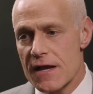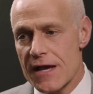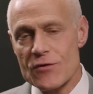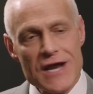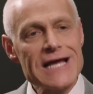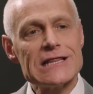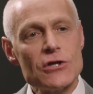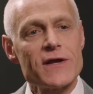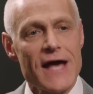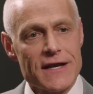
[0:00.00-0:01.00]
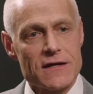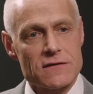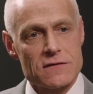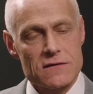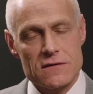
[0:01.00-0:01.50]
And when I look at it,
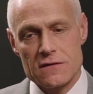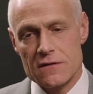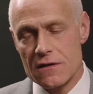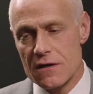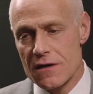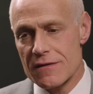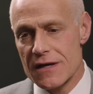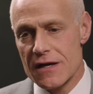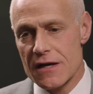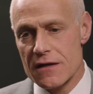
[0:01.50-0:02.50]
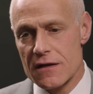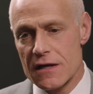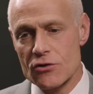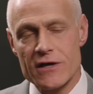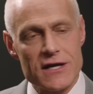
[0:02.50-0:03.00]

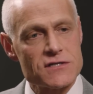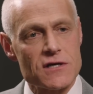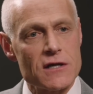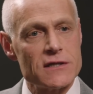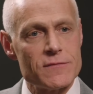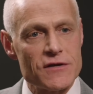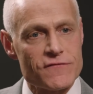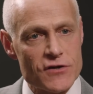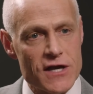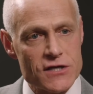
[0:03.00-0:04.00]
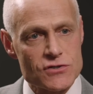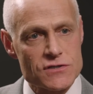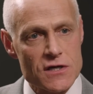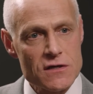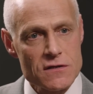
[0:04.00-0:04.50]
I look at it as unlimited free
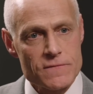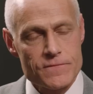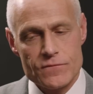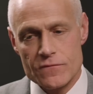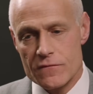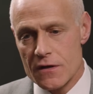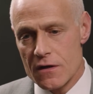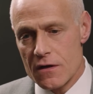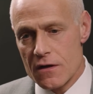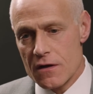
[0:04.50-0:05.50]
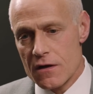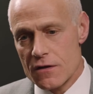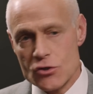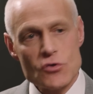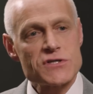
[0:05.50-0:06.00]
agency,
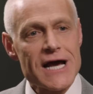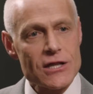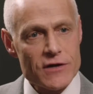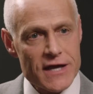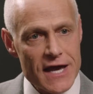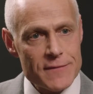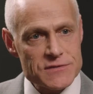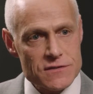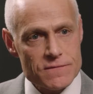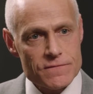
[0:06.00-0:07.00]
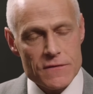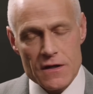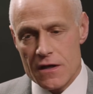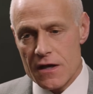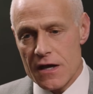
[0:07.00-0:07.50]
no salary caps,
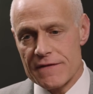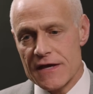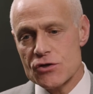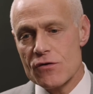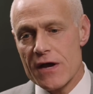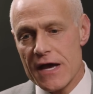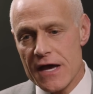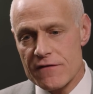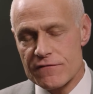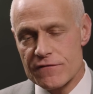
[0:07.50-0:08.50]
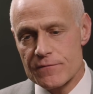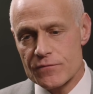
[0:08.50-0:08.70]
and then you have